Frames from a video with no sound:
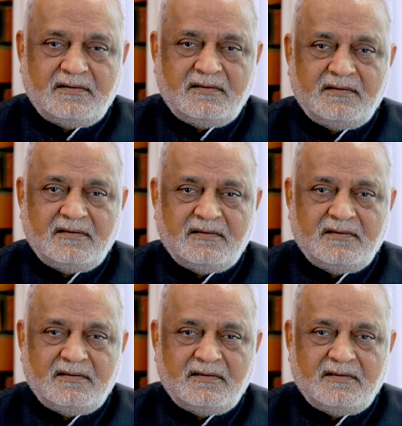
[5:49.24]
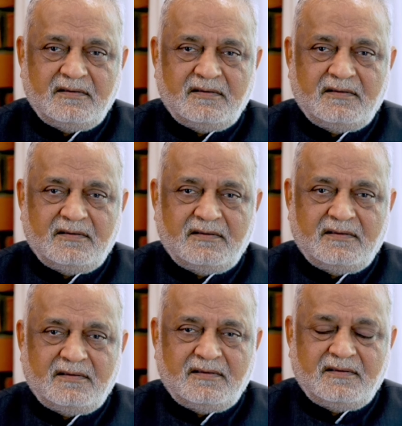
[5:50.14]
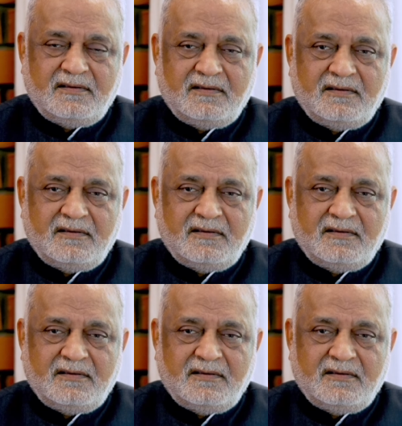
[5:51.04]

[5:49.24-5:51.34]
(no one is talking)